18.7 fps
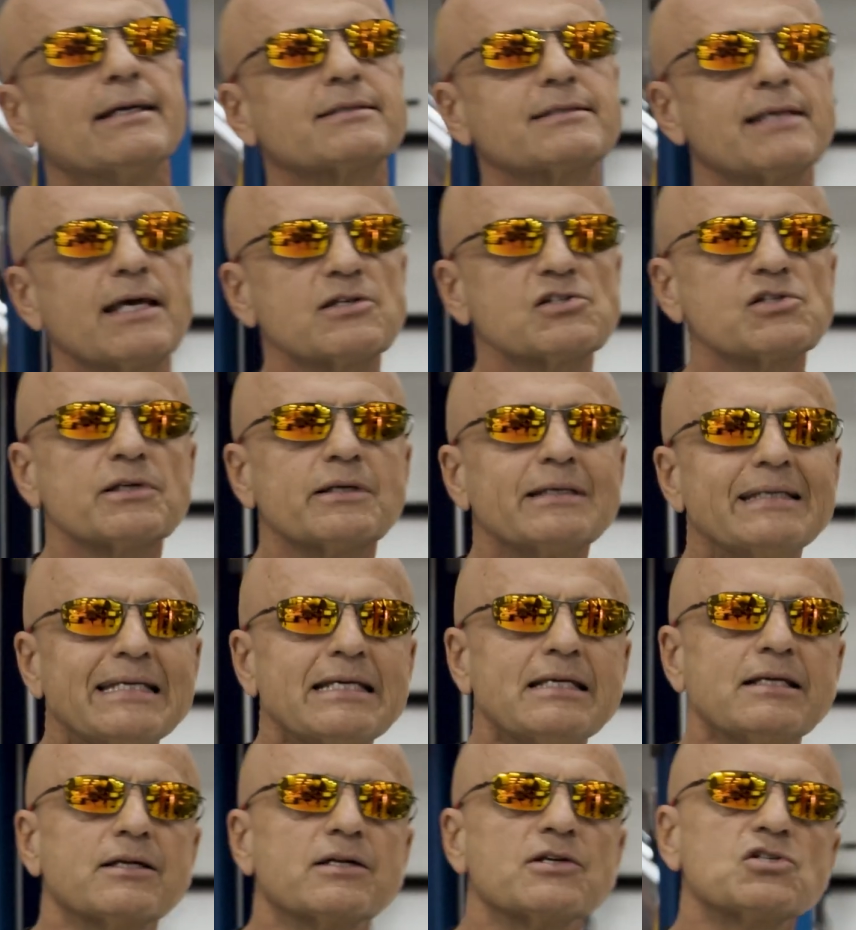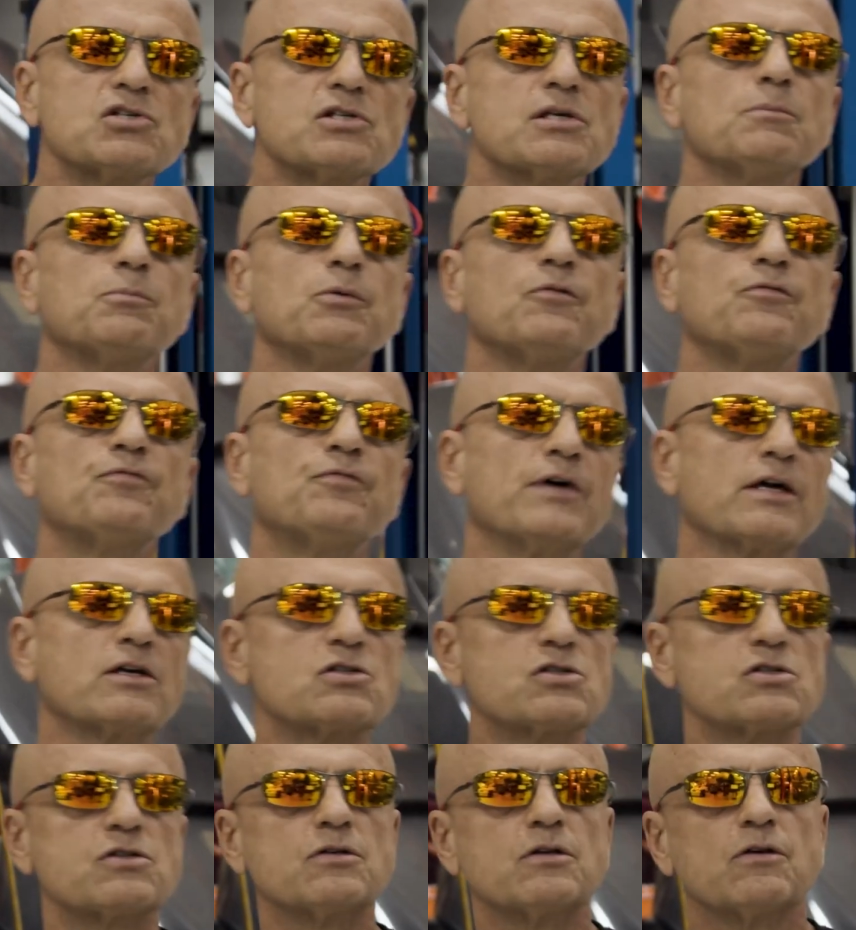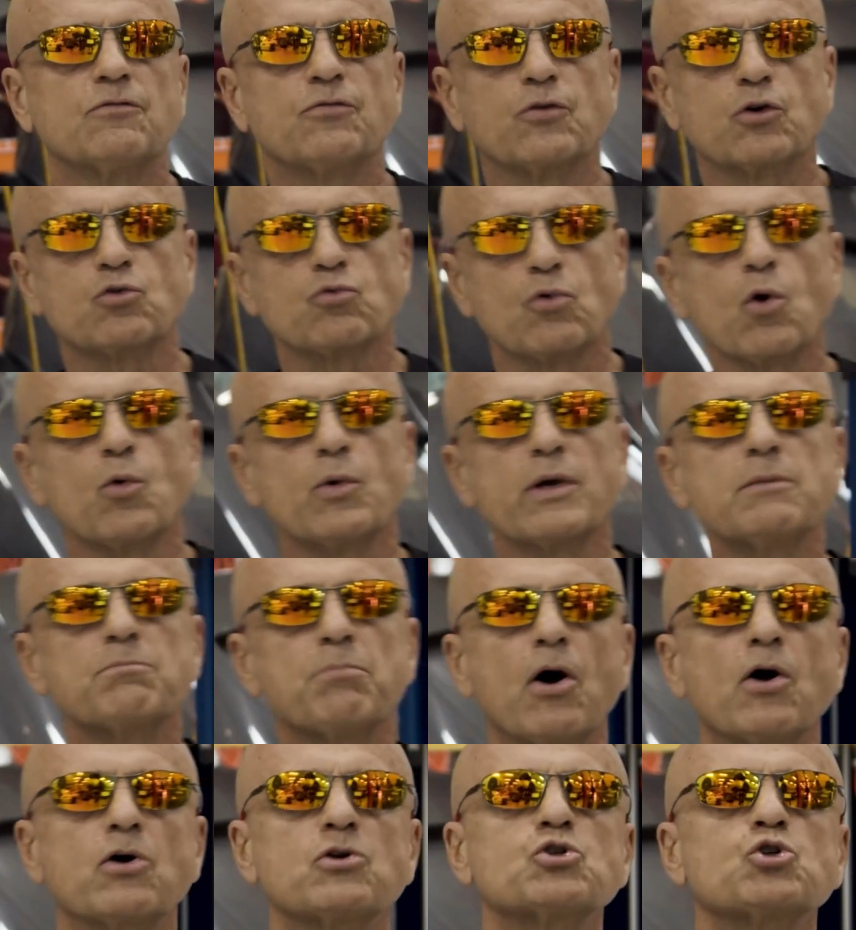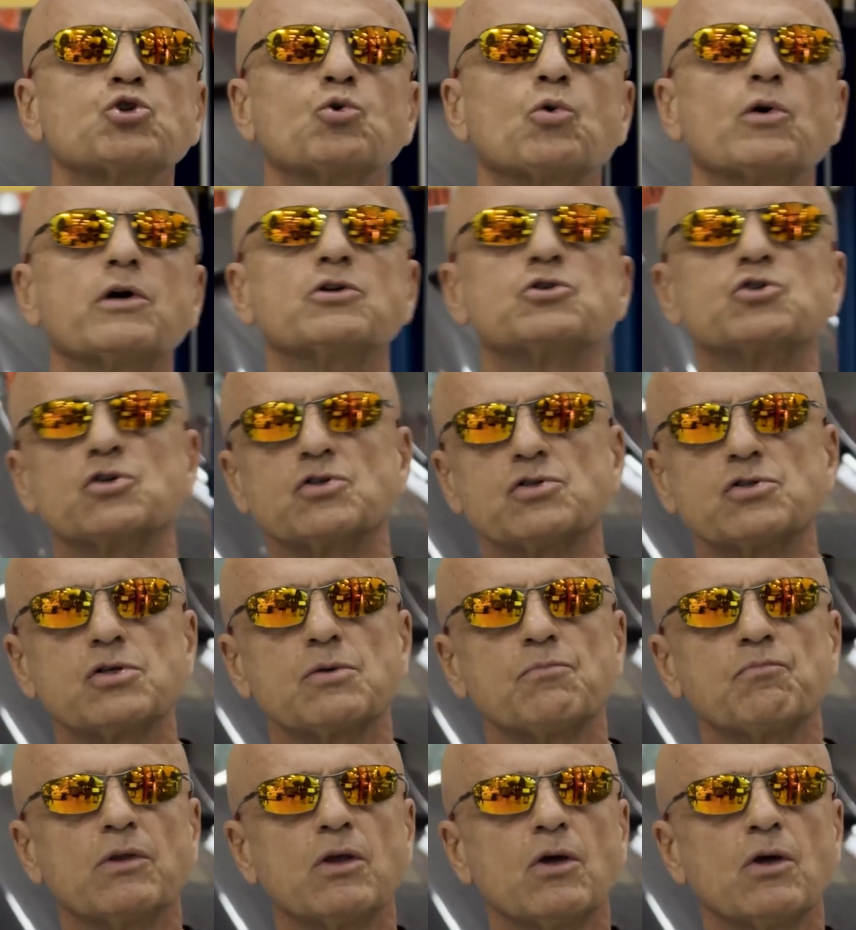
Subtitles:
and Tesla needed a simple fix for growing parts shortages,